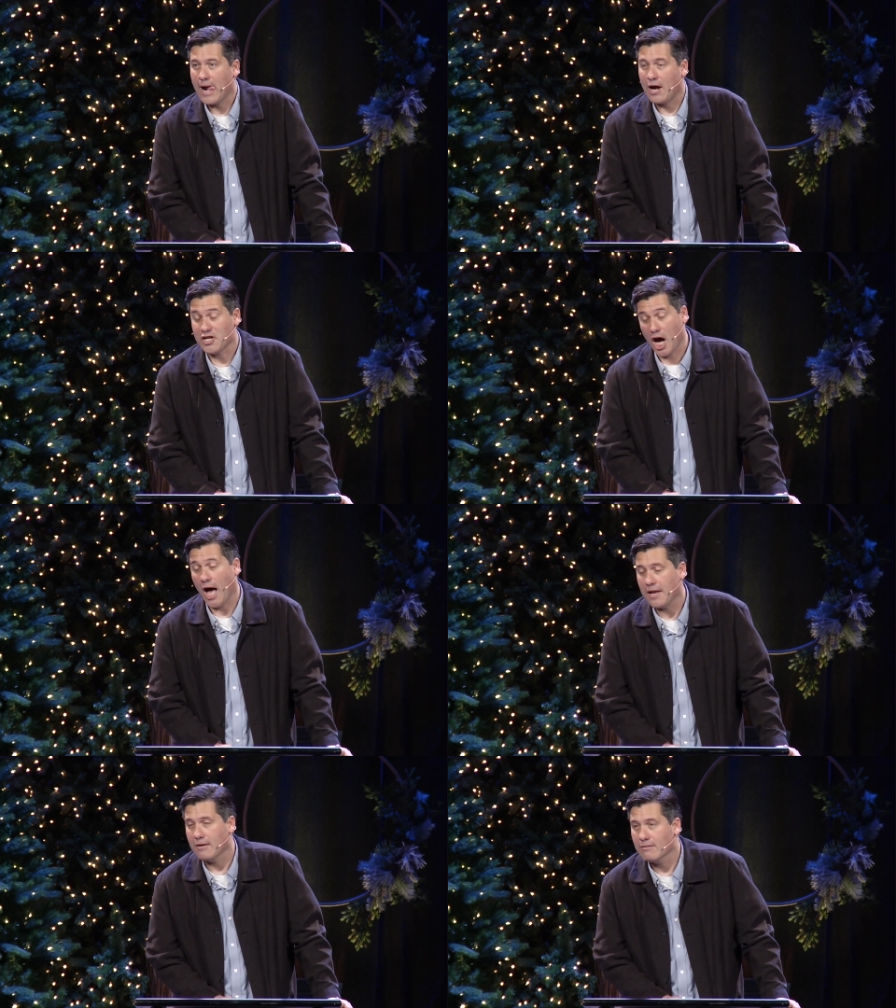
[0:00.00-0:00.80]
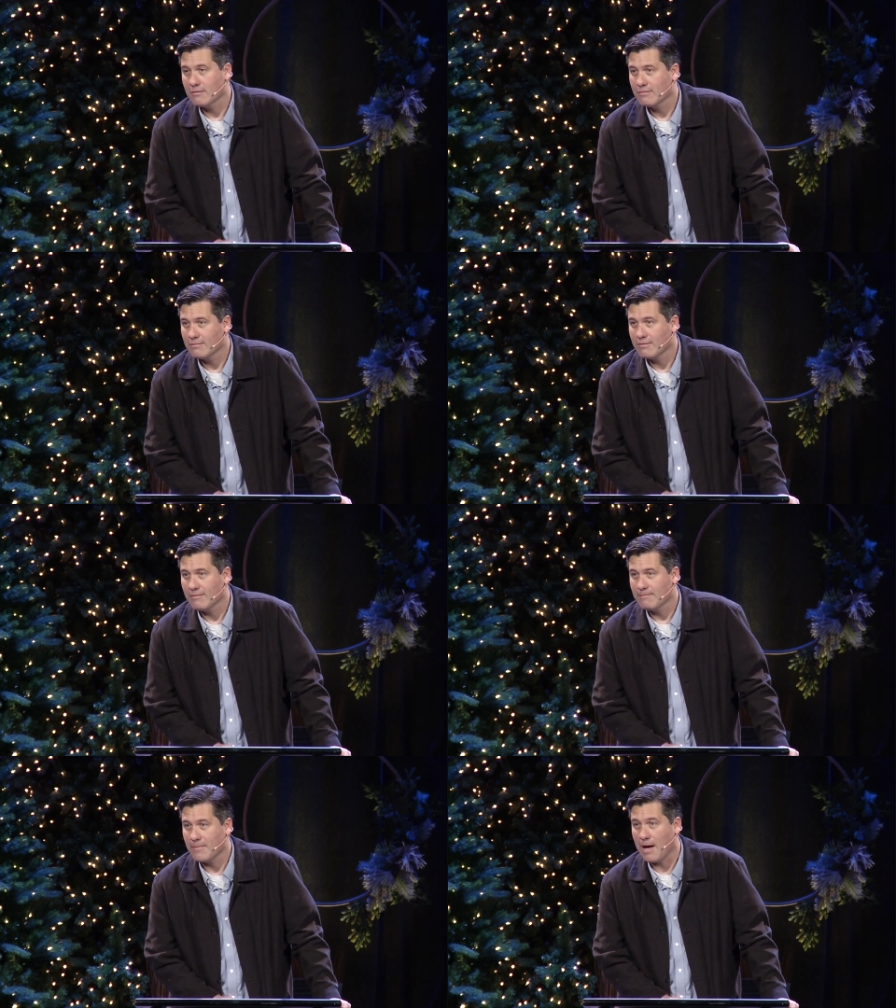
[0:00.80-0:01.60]
On God.
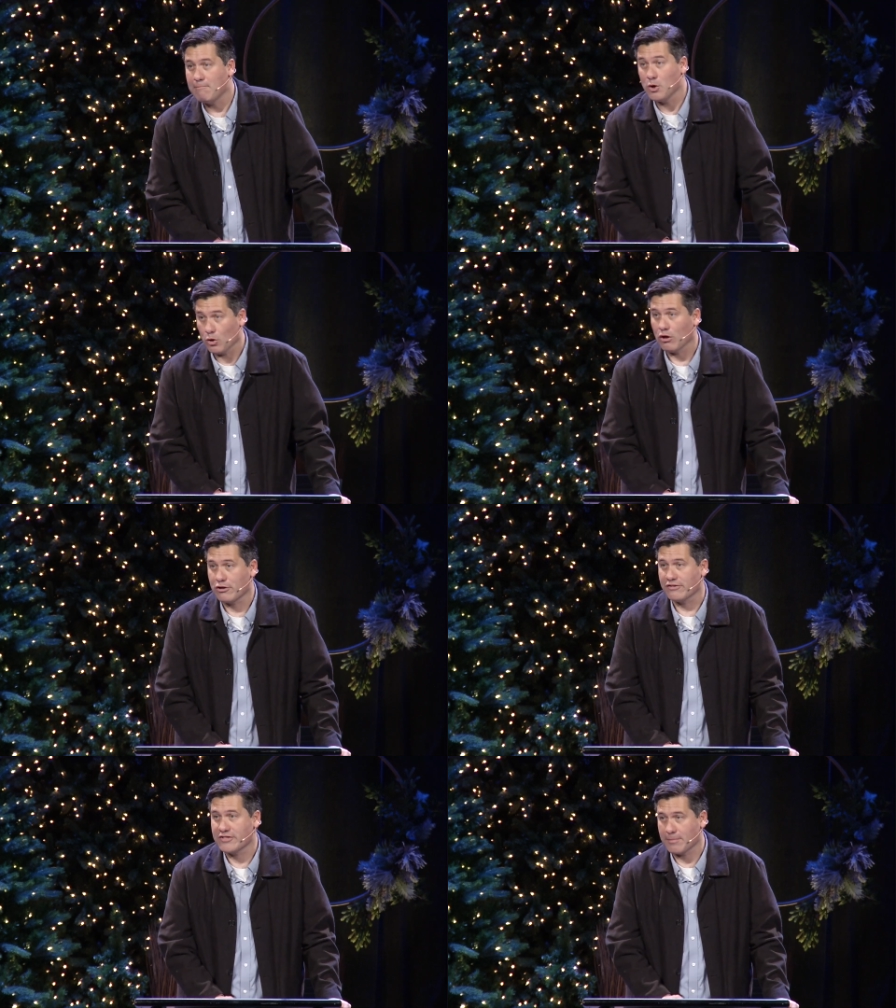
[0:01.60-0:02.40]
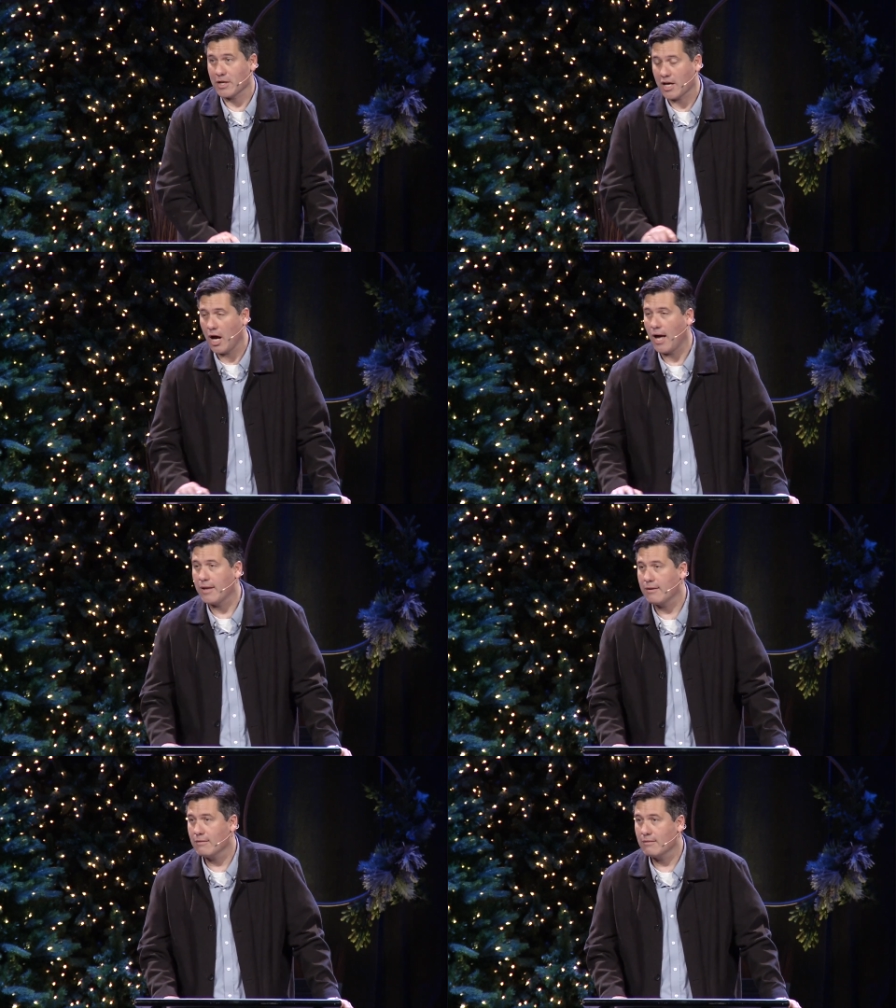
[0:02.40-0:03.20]
A mule could have stepped on God.